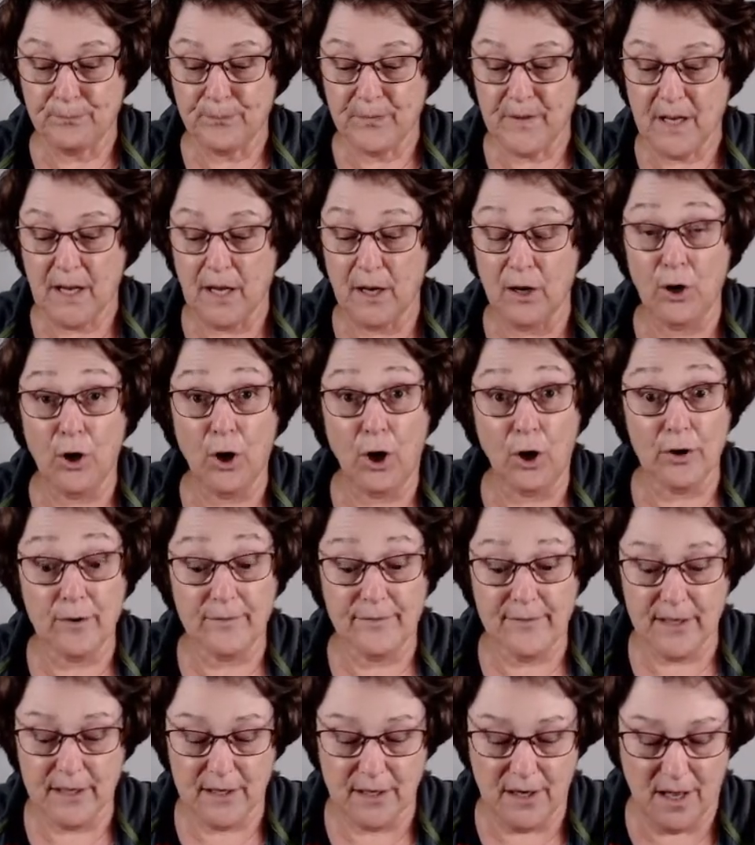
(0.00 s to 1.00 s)
a lot of
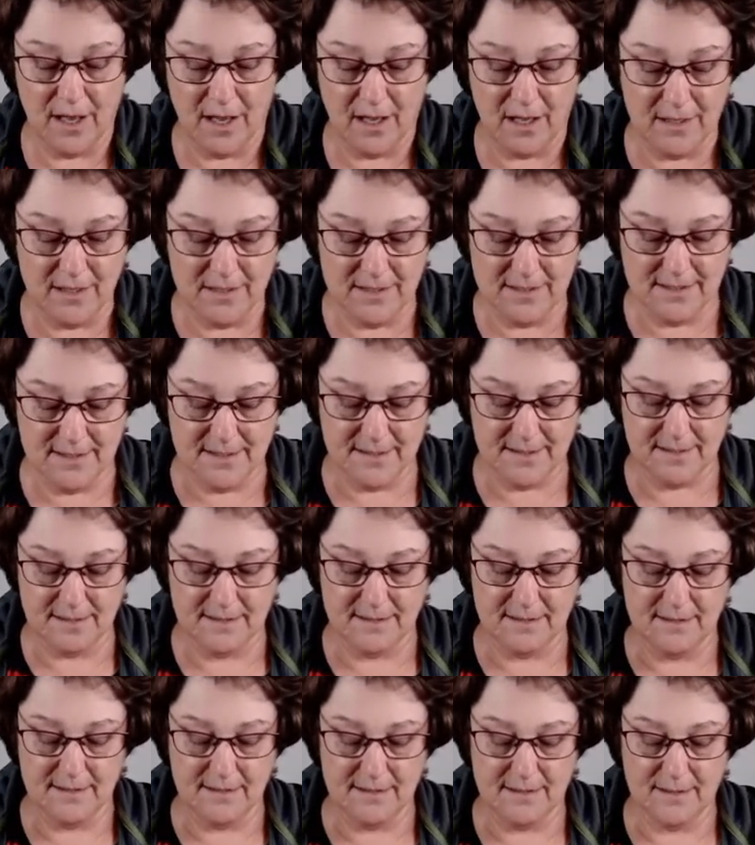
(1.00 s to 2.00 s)
the glass
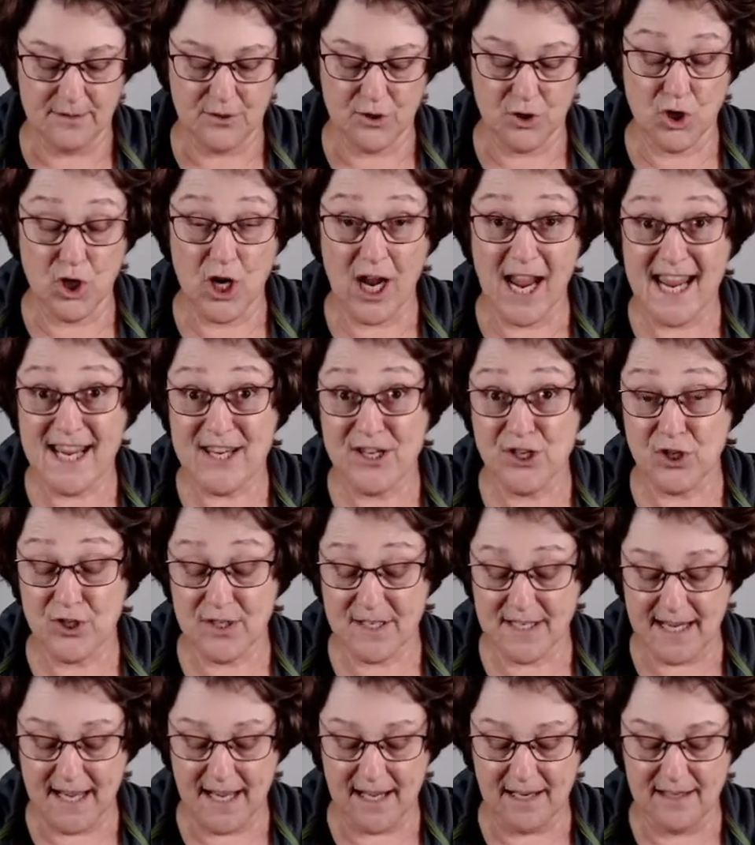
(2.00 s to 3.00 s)
changes
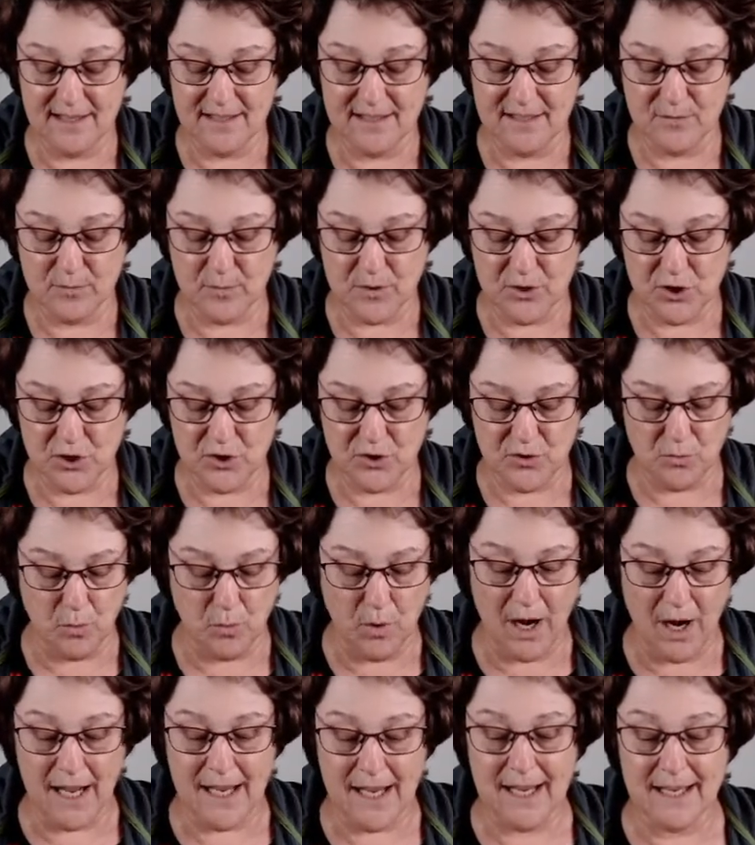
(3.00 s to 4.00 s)
colors, which is
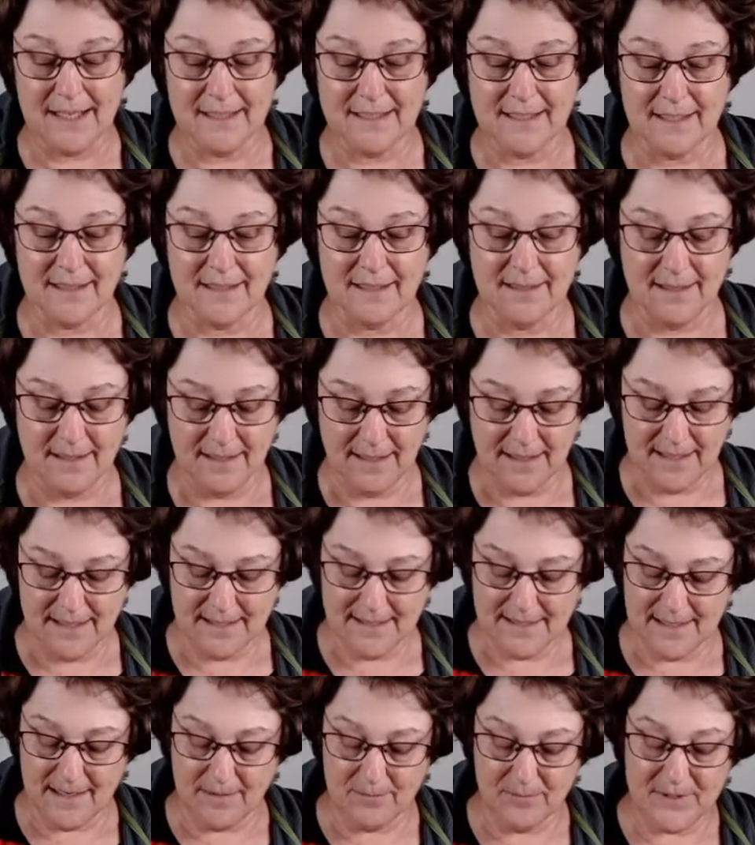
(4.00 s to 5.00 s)
why I did
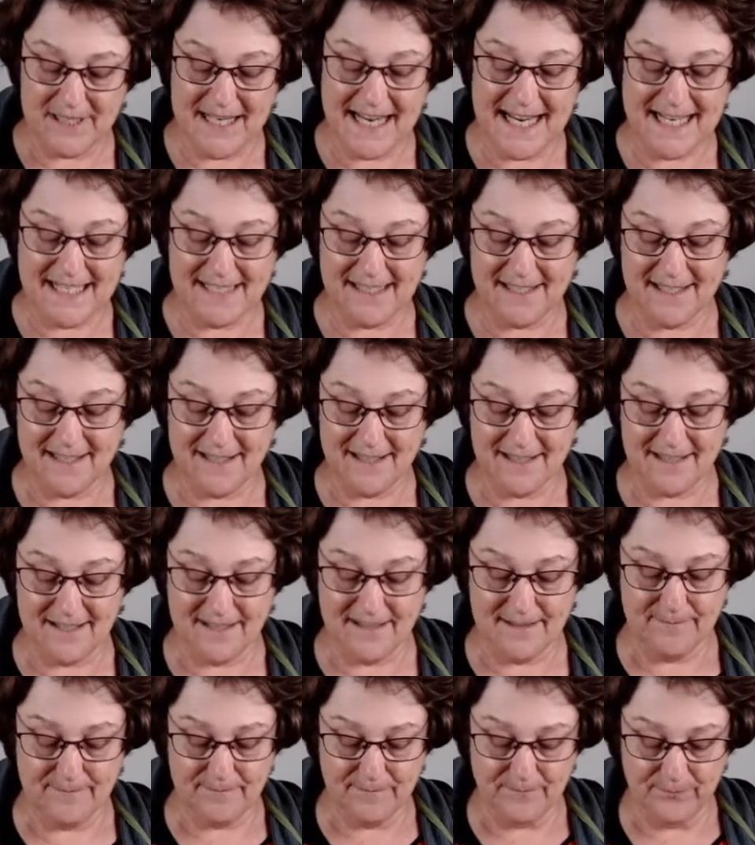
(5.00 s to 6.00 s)
some tests.